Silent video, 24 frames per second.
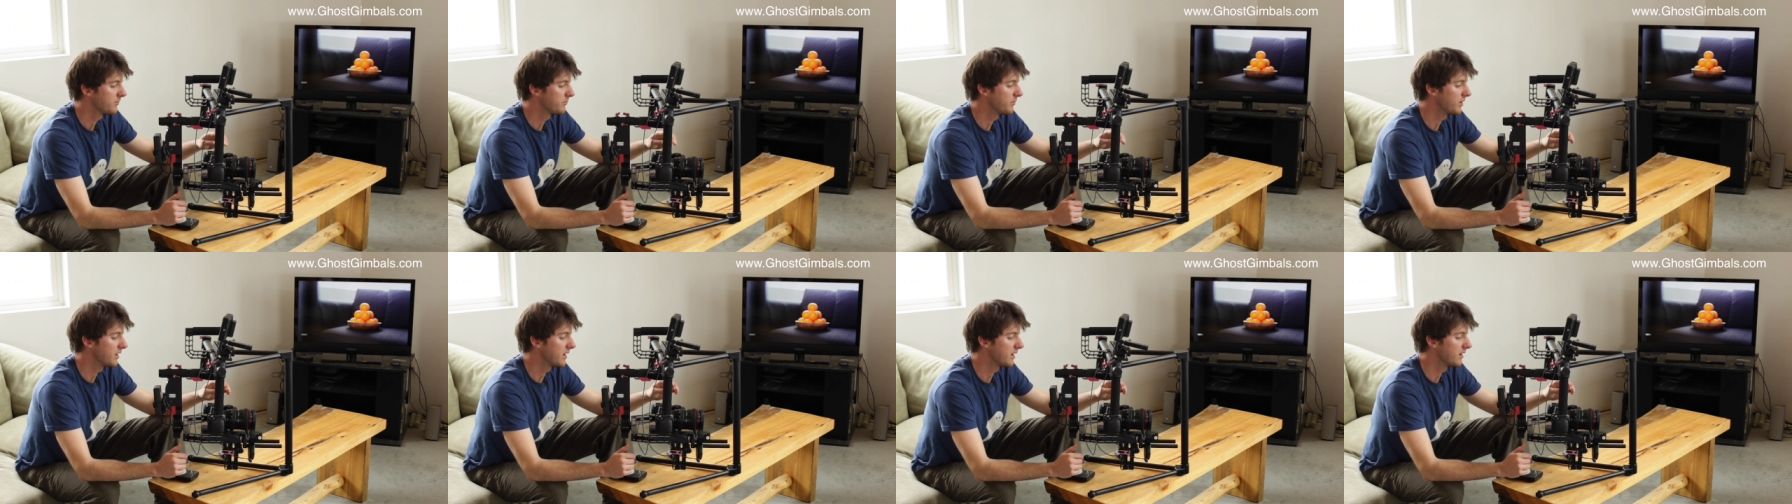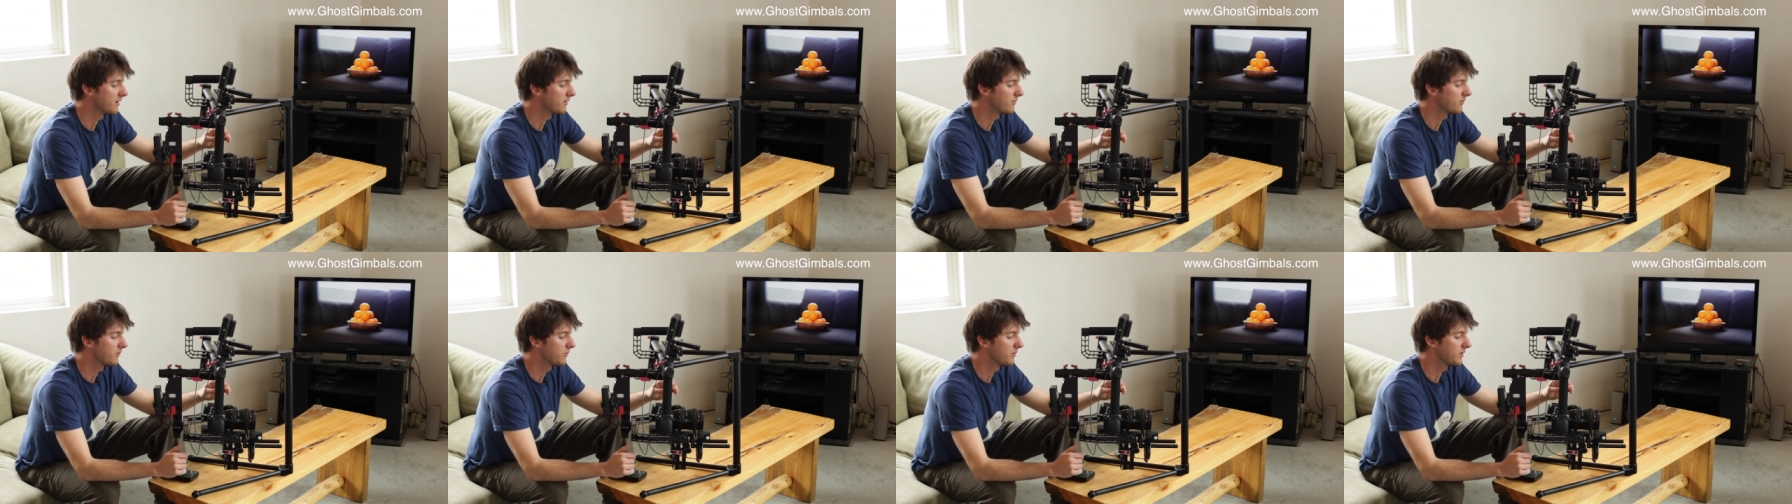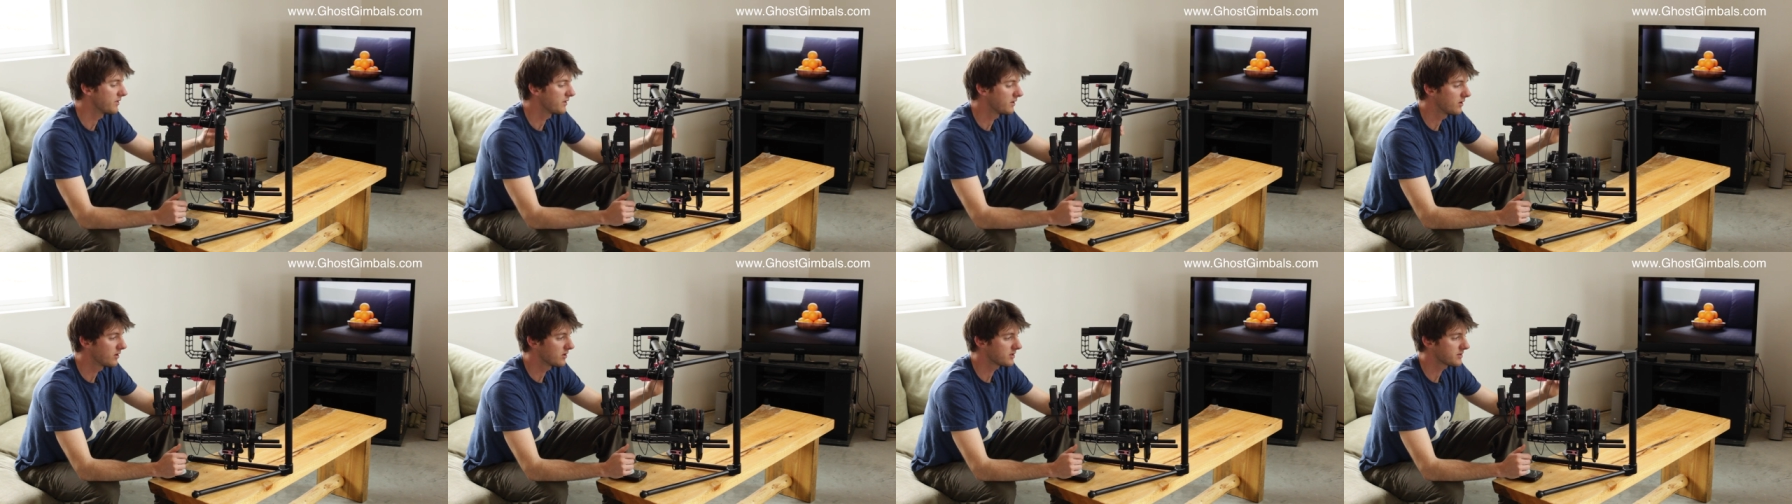But
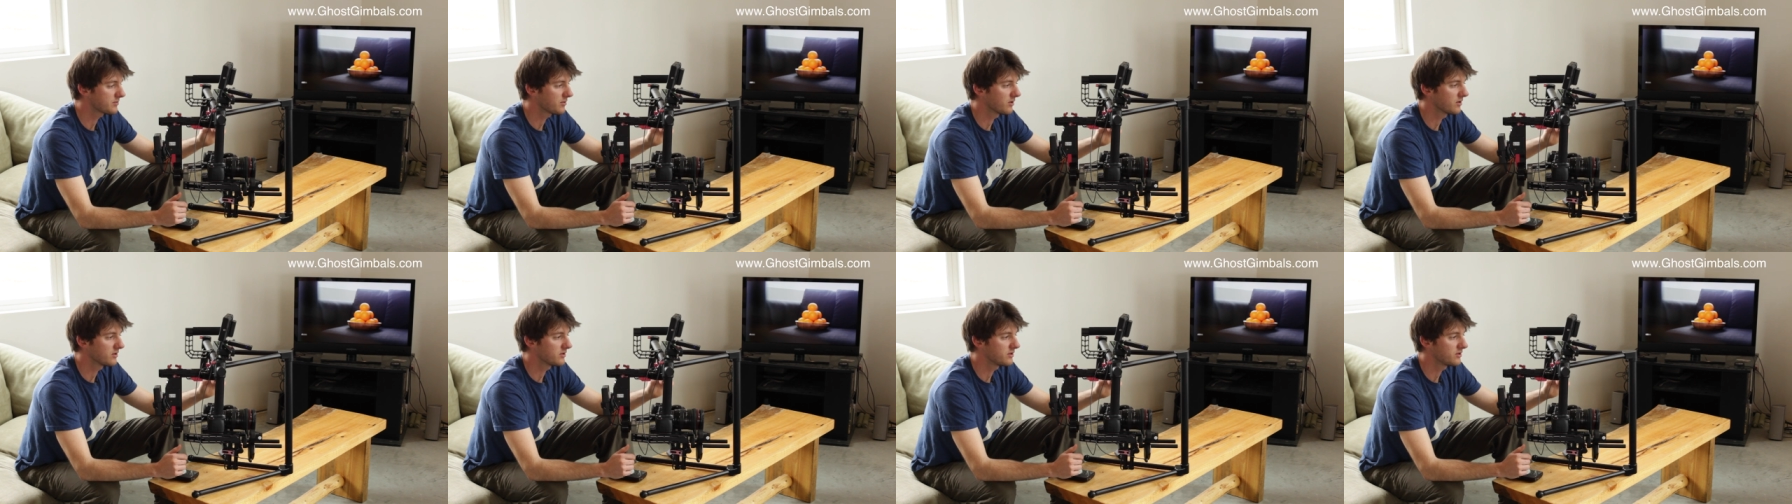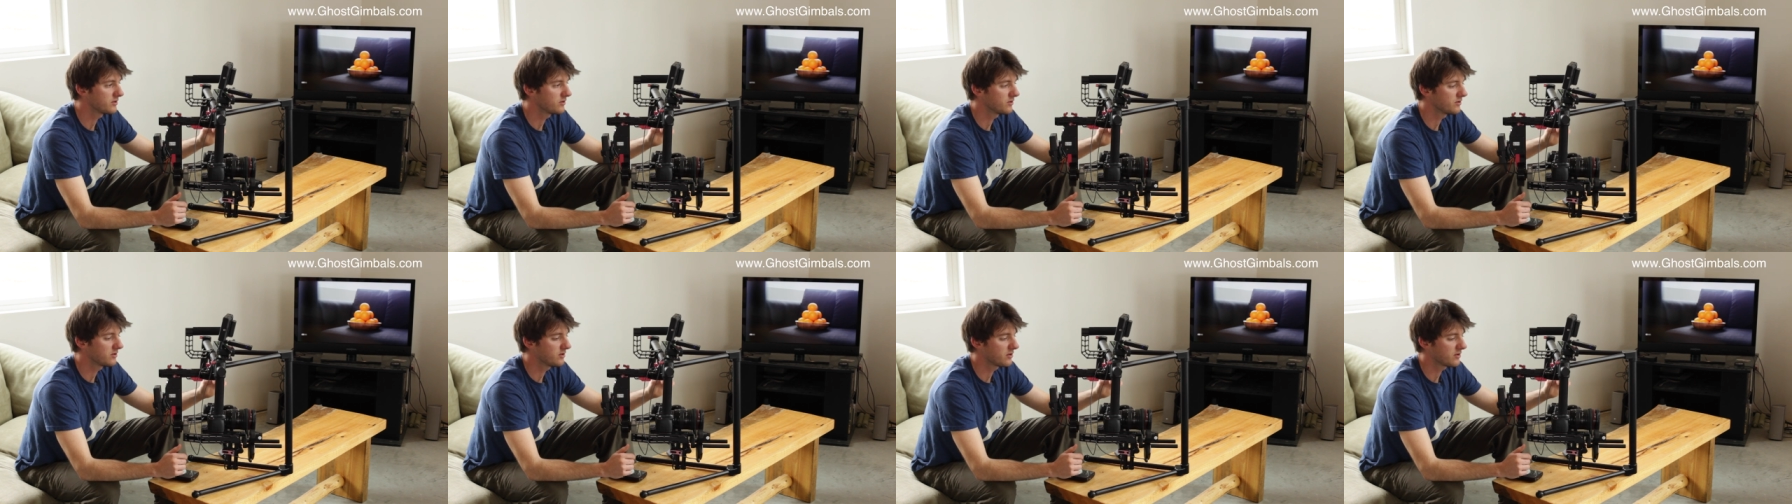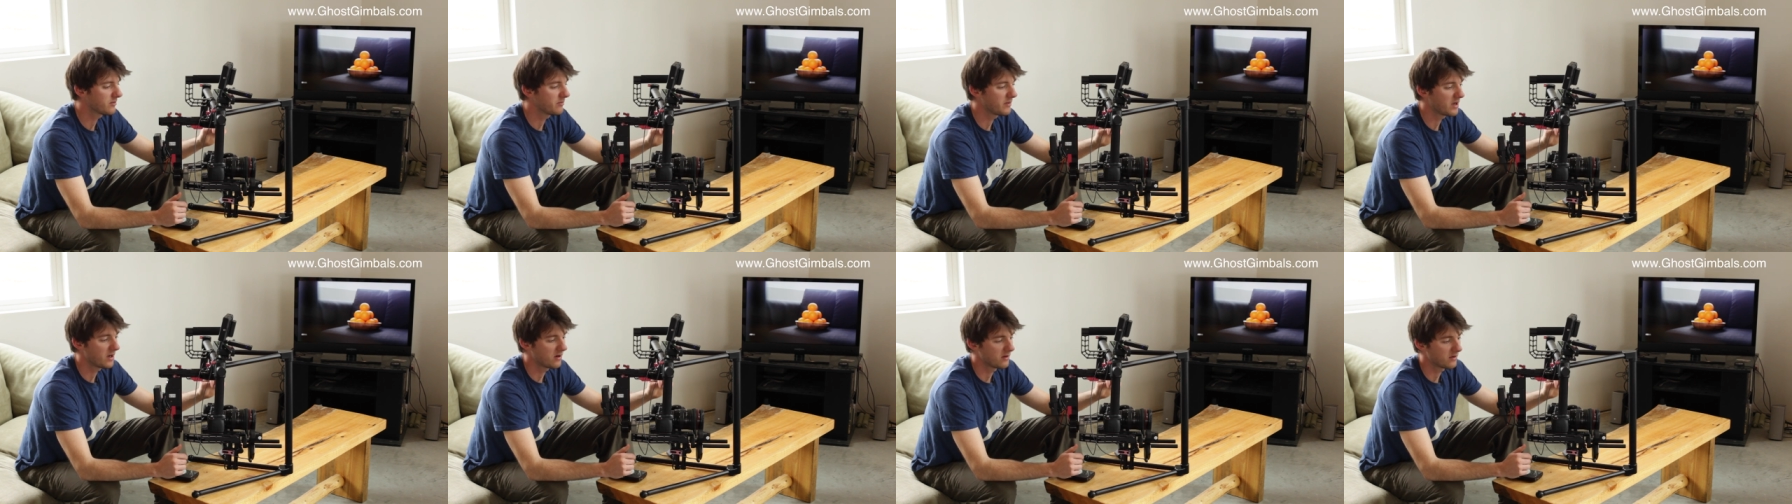with the Ghost Pro two, you
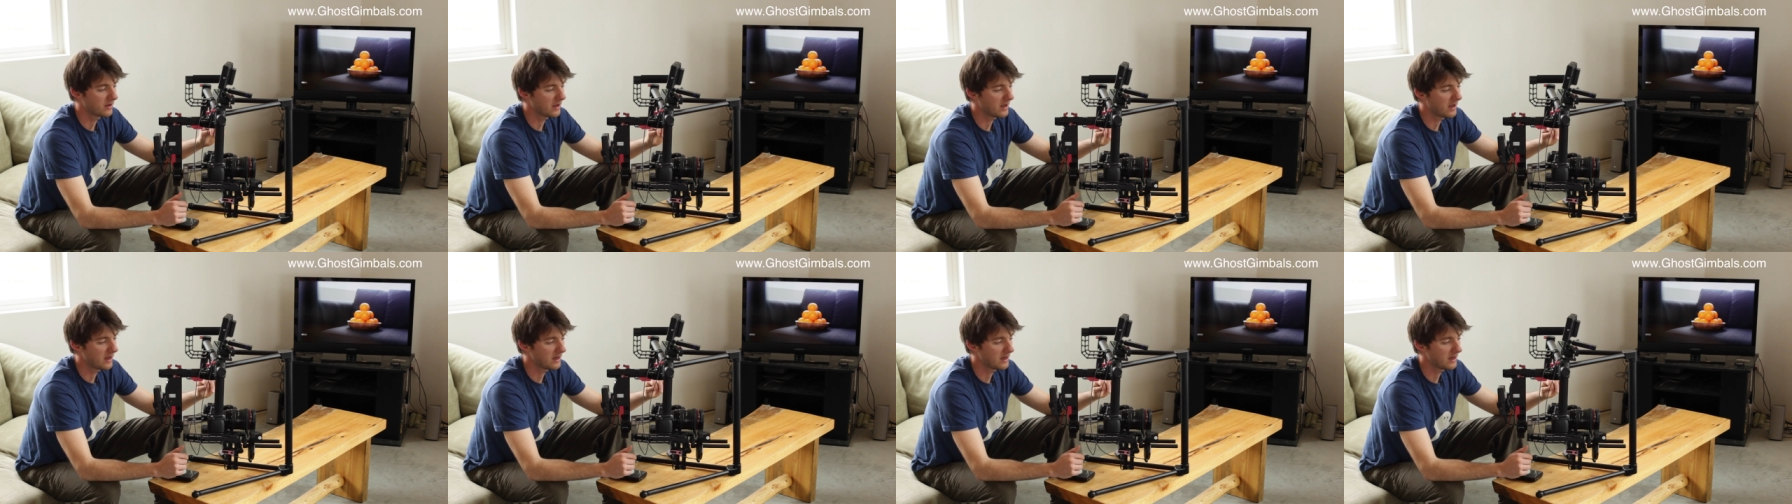can mount